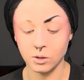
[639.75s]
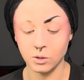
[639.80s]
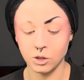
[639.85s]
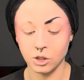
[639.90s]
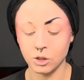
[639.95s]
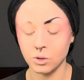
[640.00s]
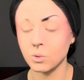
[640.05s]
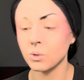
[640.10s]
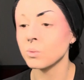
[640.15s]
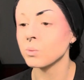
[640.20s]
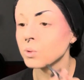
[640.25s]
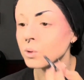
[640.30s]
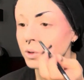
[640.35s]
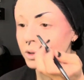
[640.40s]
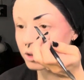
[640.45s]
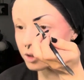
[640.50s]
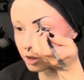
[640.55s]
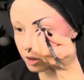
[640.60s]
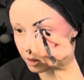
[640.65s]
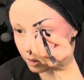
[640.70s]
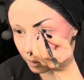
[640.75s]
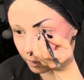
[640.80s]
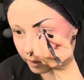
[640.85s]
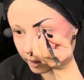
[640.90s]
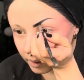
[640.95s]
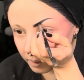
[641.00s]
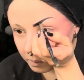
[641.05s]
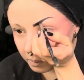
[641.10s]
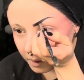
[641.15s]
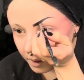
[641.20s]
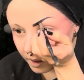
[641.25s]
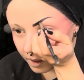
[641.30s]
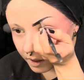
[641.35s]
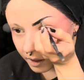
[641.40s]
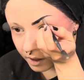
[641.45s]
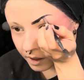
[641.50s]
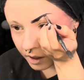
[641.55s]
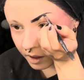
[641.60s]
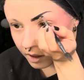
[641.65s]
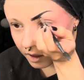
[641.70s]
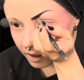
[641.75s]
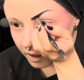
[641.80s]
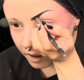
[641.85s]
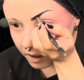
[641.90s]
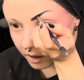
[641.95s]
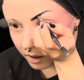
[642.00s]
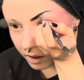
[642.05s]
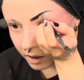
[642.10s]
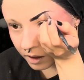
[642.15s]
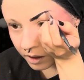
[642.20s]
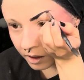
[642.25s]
just one more sweep back here.